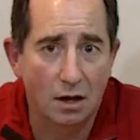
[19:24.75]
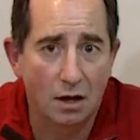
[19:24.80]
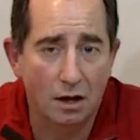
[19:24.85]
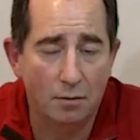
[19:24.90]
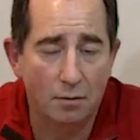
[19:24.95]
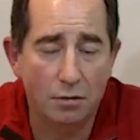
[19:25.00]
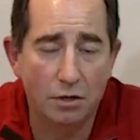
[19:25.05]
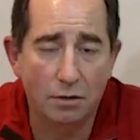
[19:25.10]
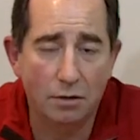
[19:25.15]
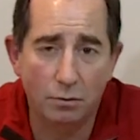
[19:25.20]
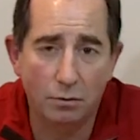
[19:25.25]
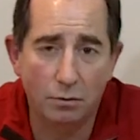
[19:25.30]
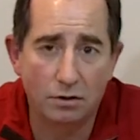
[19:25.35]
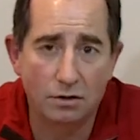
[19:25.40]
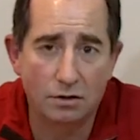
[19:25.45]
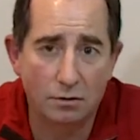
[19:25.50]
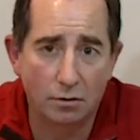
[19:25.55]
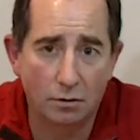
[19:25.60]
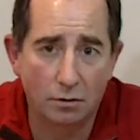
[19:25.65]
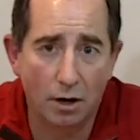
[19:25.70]
uh, people
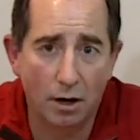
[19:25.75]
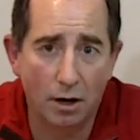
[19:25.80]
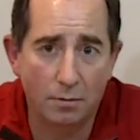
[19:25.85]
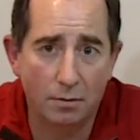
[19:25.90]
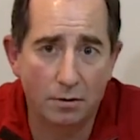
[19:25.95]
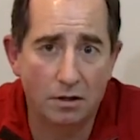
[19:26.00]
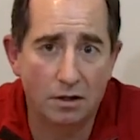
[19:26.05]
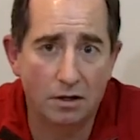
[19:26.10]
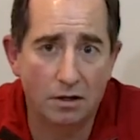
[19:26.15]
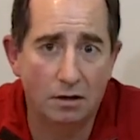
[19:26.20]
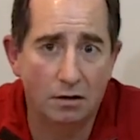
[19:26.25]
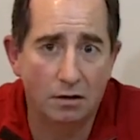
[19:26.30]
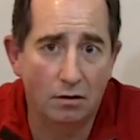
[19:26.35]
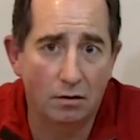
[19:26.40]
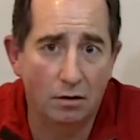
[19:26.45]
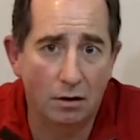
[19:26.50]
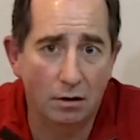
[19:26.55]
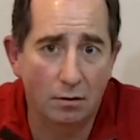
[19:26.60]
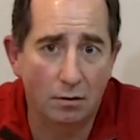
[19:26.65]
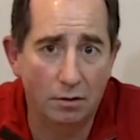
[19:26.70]
with neuropathy
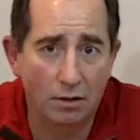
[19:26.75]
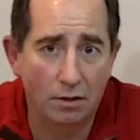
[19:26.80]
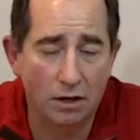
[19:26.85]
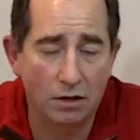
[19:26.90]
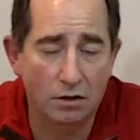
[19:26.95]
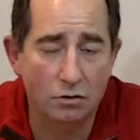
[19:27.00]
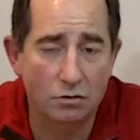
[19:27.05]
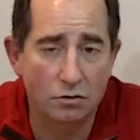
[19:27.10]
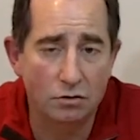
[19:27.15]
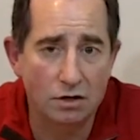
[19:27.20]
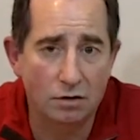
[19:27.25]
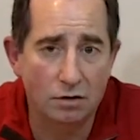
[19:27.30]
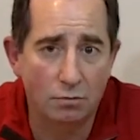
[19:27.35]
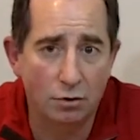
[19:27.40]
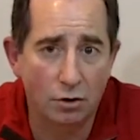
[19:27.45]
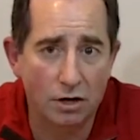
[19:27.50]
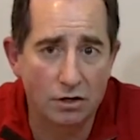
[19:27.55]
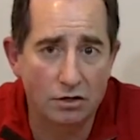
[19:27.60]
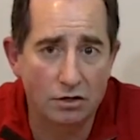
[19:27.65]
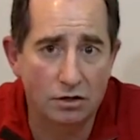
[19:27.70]
that use
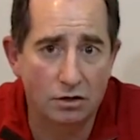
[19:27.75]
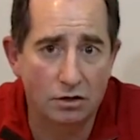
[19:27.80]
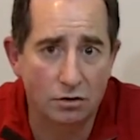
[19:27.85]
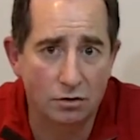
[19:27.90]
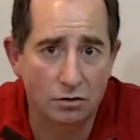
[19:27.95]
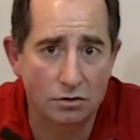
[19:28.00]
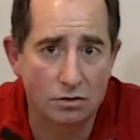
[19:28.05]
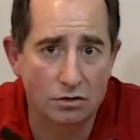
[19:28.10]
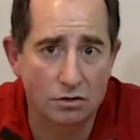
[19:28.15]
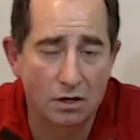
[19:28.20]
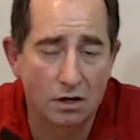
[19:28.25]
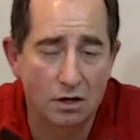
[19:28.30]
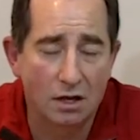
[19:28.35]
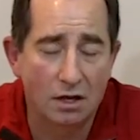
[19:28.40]
compression hose